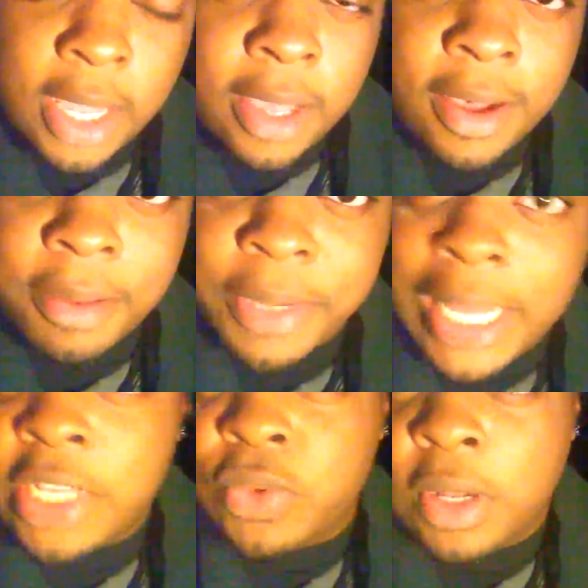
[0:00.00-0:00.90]

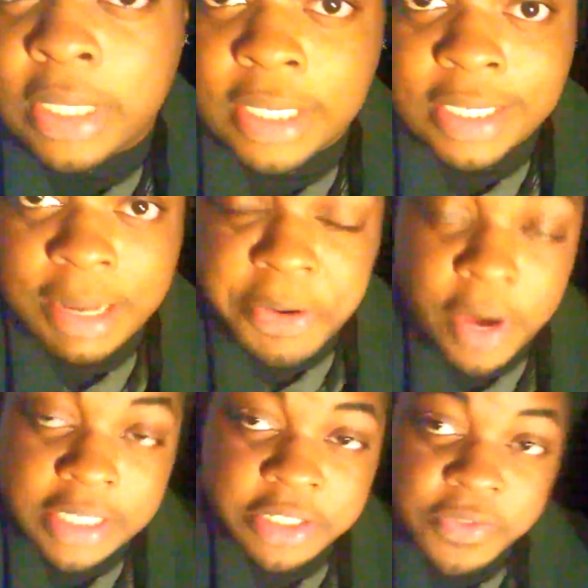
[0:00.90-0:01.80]
glad you all took the time to
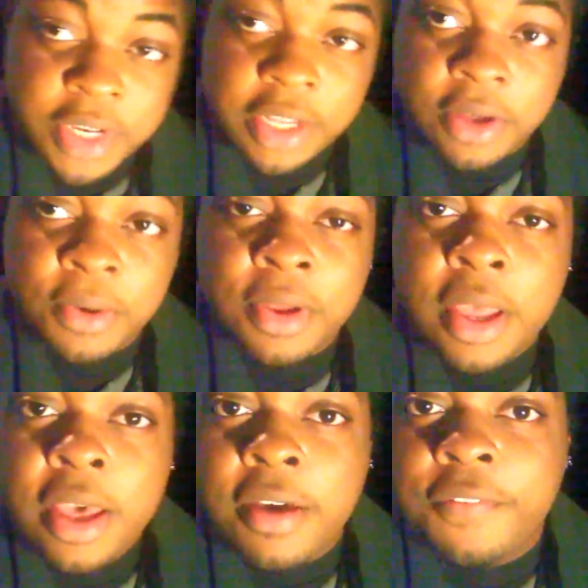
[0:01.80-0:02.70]
watch this video.
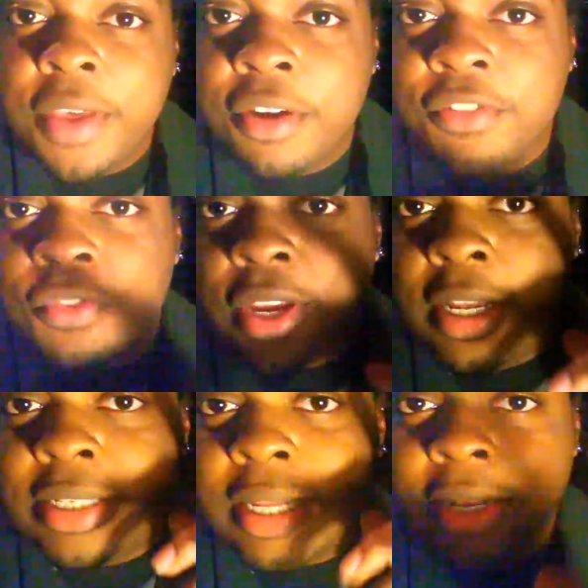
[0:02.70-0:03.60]
Feel
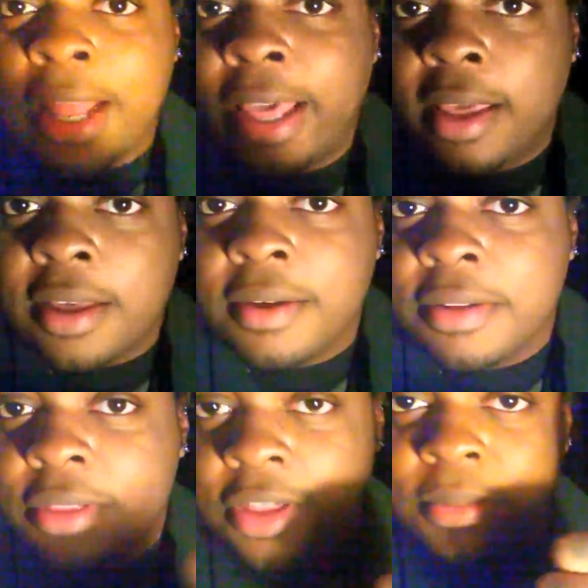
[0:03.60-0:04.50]
free to like,
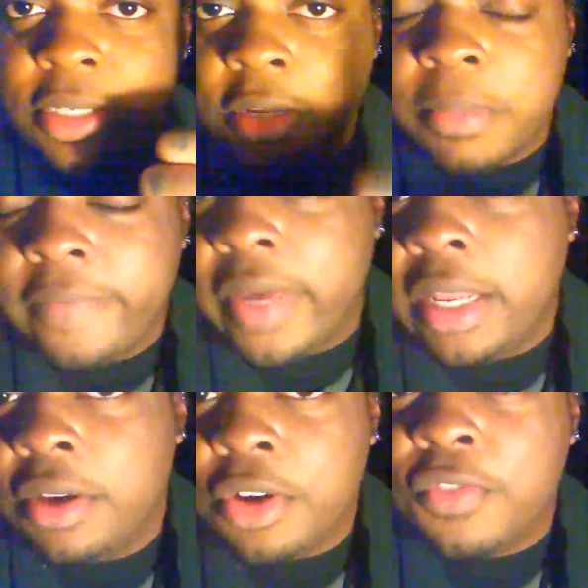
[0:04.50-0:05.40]
thumbs up my video.